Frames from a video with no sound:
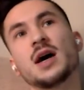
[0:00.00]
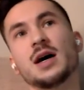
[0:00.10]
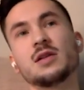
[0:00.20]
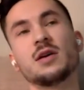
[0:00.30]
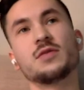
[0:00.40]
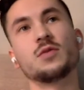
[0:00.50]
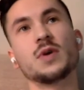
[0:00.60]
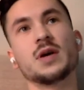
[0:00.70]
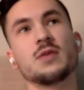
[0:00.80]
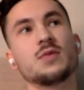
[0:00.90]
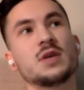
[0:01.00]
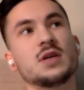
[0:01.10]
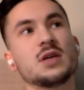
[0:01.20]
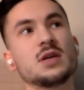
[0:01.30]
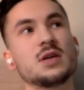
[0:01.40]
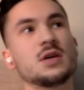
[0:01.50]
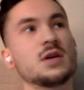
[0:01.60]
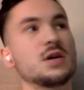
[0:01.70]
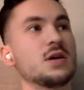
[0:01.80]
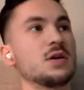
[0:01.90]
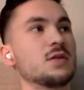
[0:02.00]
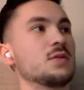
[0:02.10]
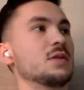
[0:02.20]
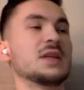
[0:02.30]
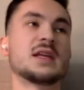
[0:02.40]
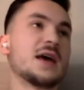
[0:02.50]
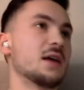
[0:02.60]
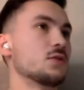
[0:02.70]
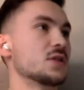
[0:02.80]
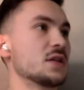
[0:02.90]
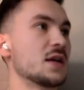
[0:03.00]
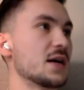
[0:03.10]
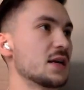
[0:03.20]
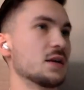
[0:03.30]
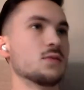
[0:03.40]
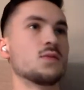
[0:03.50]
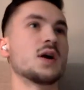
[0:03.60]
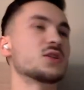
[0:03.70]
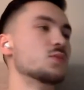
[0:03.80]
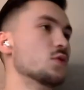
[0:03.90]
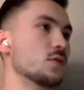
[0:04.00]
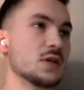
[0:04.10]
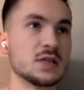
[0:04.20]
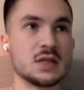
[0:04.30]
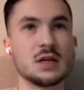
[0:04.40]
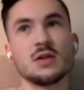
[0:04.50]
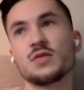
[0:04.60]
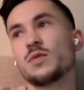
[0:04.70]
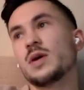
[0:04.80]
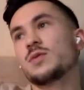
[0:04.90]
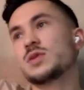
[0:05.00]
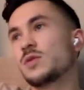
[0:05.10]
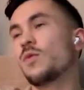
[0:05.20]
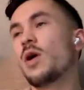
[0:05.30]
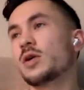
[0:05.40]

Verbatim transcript: I love the way we uh, lit candles at night and watch movies, and I love the way we took